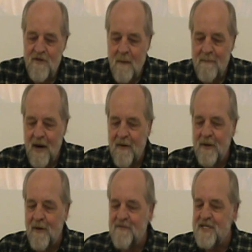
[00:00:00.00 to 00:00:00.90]
the
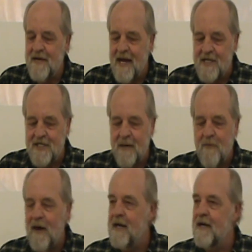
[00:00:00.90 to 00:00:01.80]
barrier of sin that
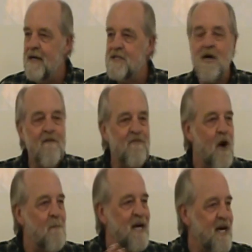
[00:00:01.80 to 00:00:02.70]
separated us
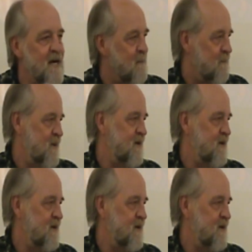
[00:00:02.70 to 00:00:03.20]
from Him.